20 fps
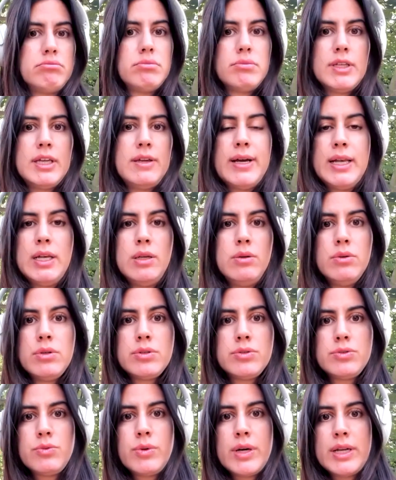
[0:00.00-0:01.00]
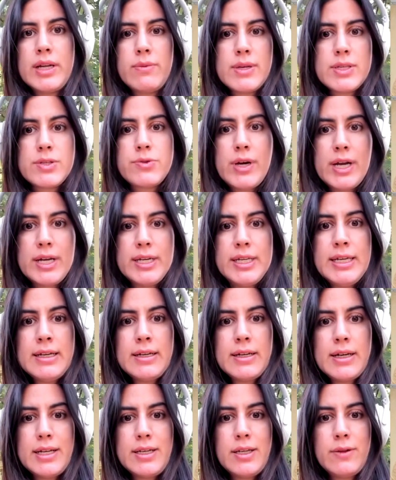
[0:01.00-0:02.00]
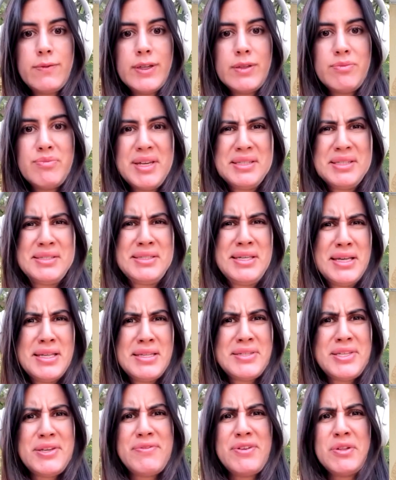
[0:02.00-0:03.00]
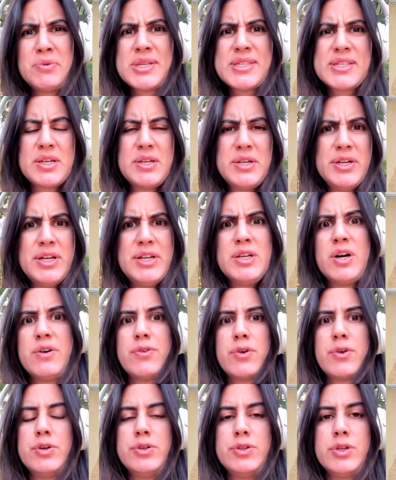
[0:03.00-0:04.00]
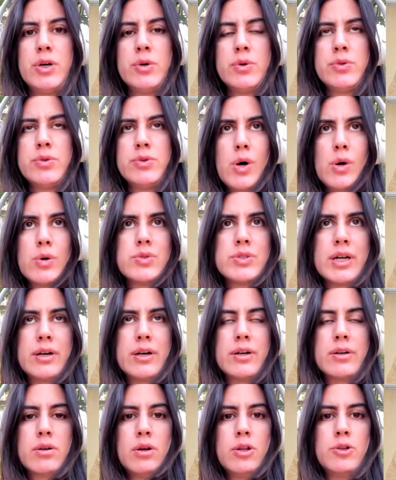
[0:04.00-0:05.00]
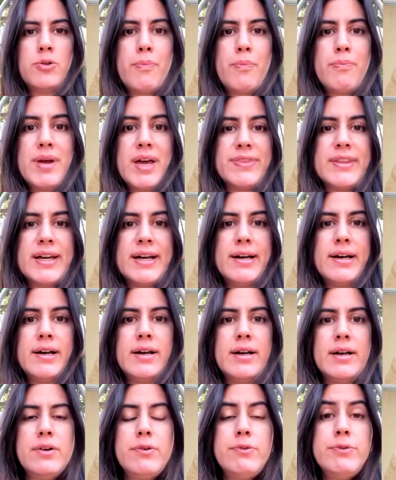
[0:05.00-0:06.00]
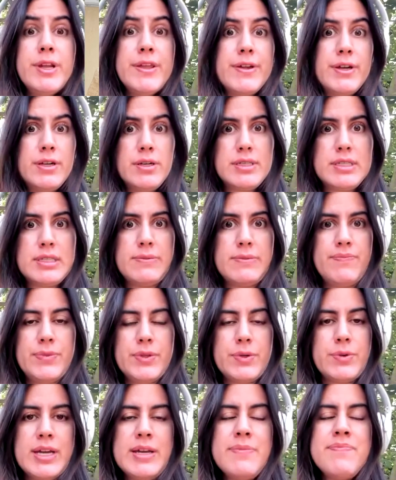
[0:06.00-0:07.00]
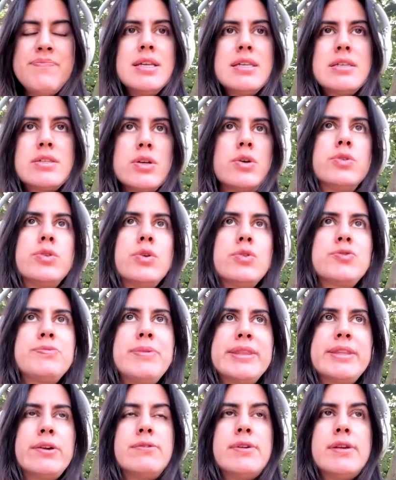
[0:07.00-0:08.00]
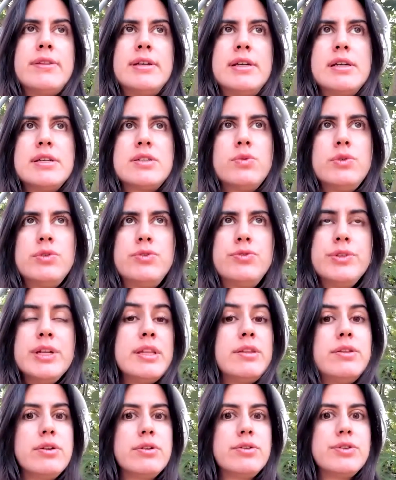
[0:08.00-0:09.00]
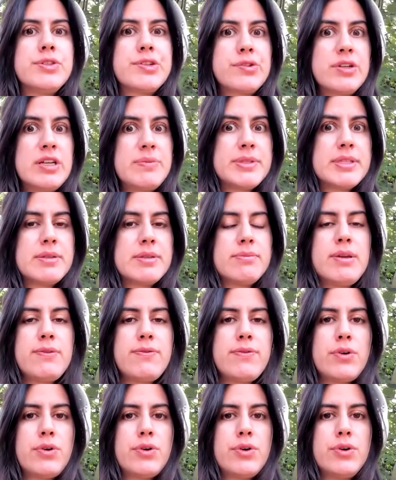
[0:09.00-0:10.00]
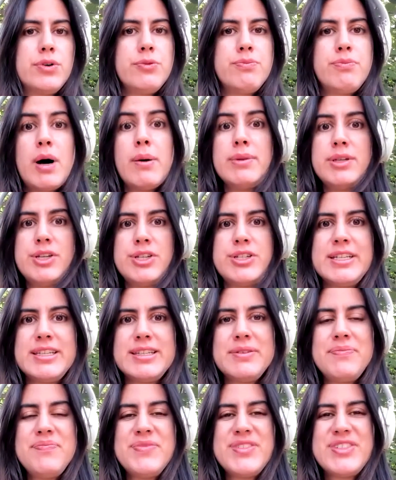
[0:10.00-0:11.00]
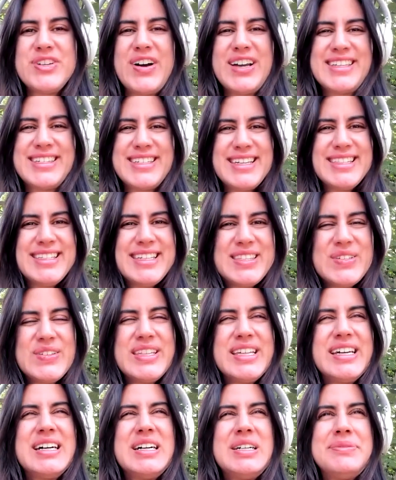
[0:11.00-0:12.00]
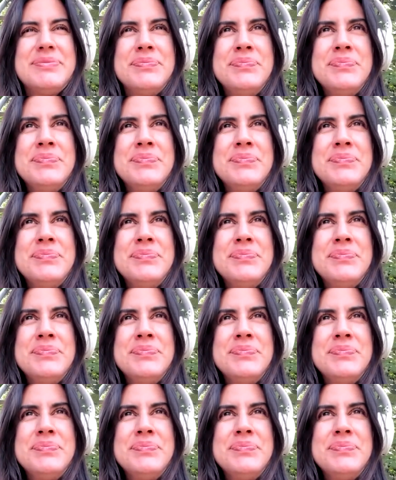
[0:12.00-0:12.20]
give a look to what I was writing and if it made sense, if it was clear enough or no. Those are called beta readers. Okay, so those beta readers will read your script before you publish it. So I sent it to them.